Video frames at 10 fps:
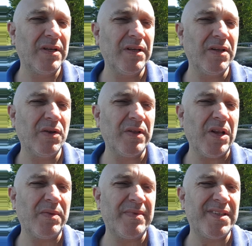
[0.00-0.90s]
You know,
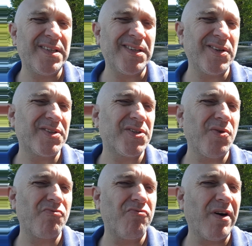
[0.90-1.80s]
they just look
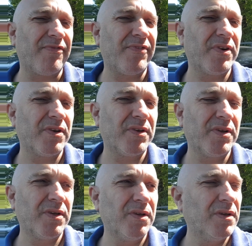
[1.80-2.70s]
so rough
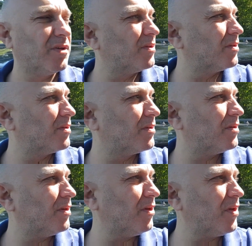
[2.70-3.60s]

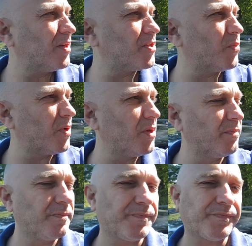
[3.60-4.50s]
you know, and I just want
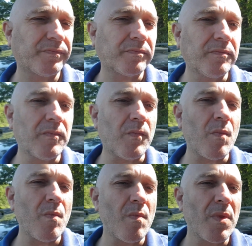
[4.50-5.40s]
to,
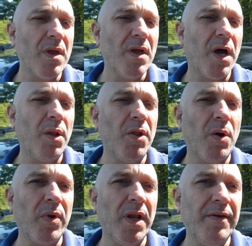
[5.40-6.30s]
I,
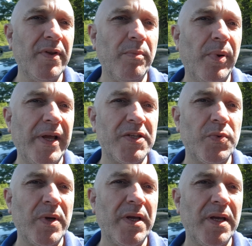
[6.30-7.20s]
want to live in a
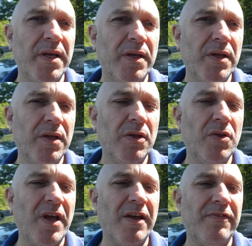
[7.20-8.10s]
place where
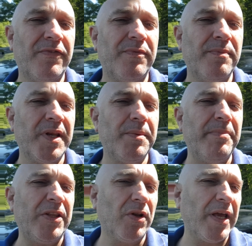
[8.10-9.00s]
you have many
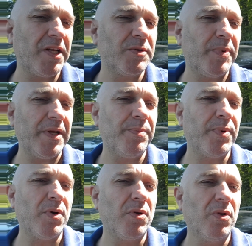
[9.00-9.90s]
middle-aged
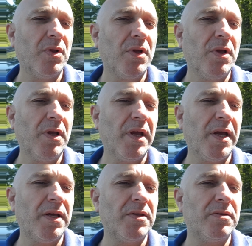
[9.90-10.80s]
people
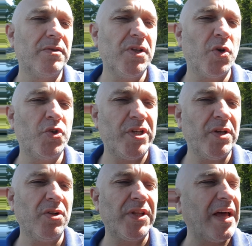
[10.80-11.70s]
and, you know,
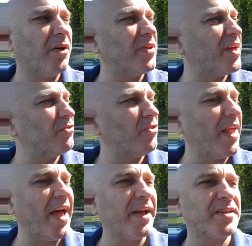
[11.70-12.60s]
chilled out and
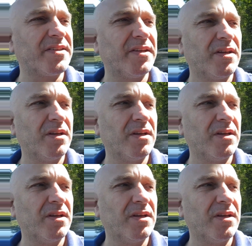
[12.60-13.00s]
relaxed